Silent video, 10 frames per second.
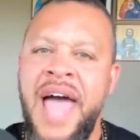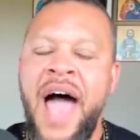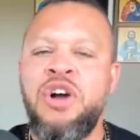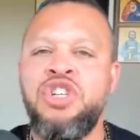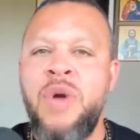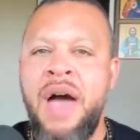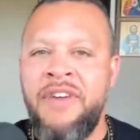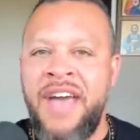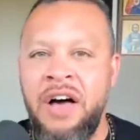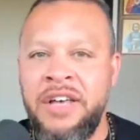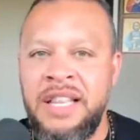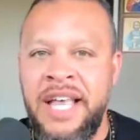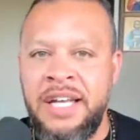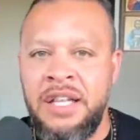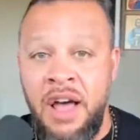How could you have
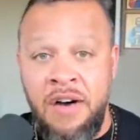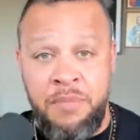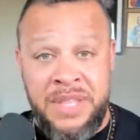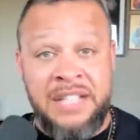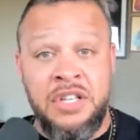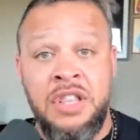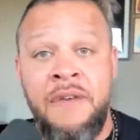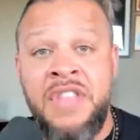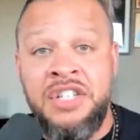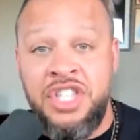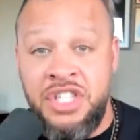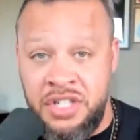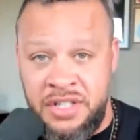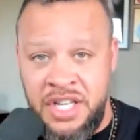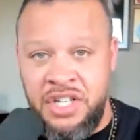calculated love? But that's the love that
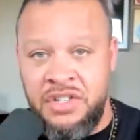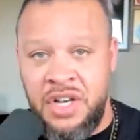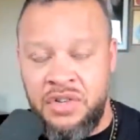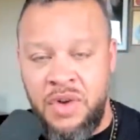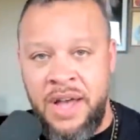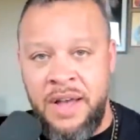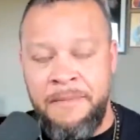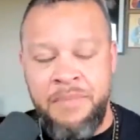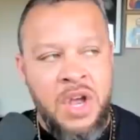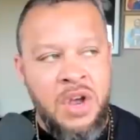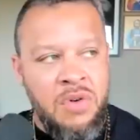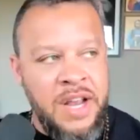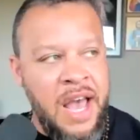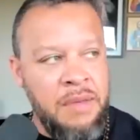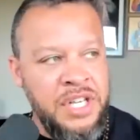Jesus teaches us, right?
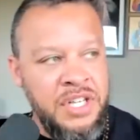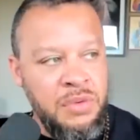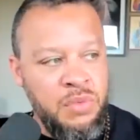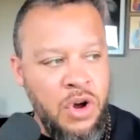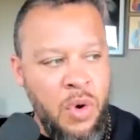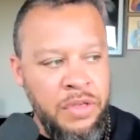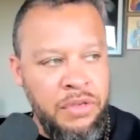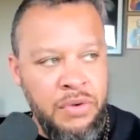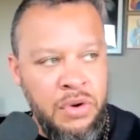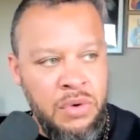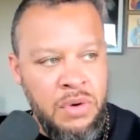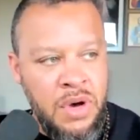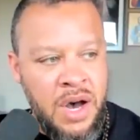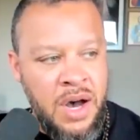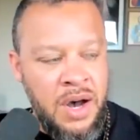Right now, I'm teaching, we're going through
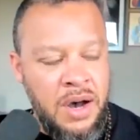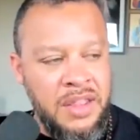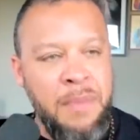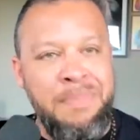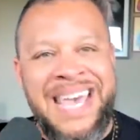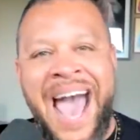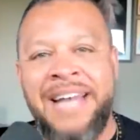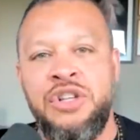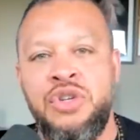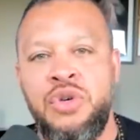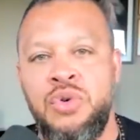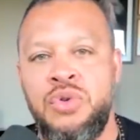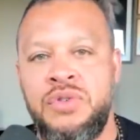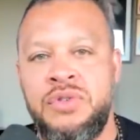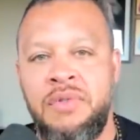uh, the
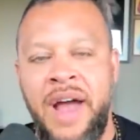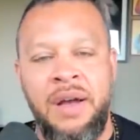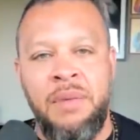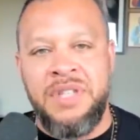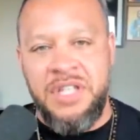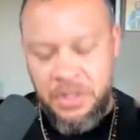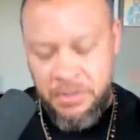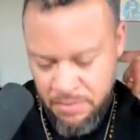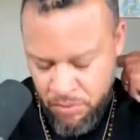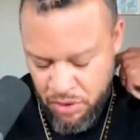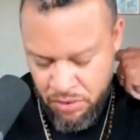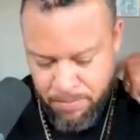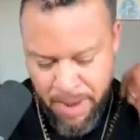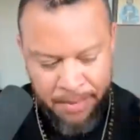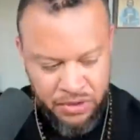Beatitudes, right? I'm teaching, when we're doing
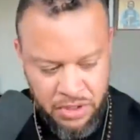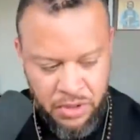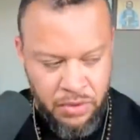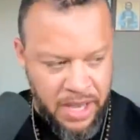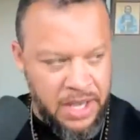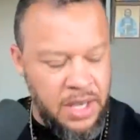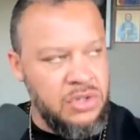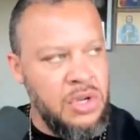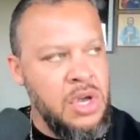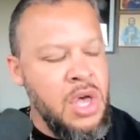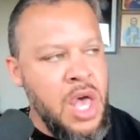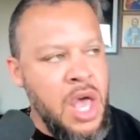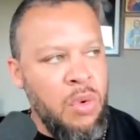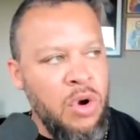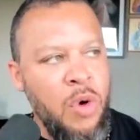Bible study with my kids.
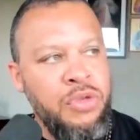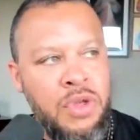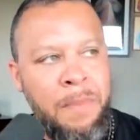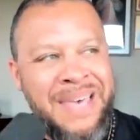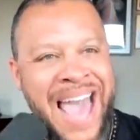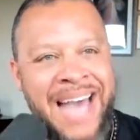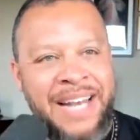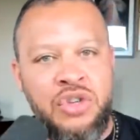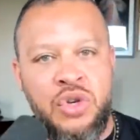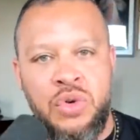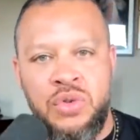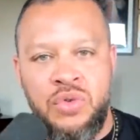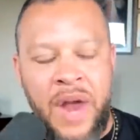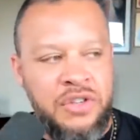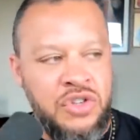And we're going through the Beatitudes, right?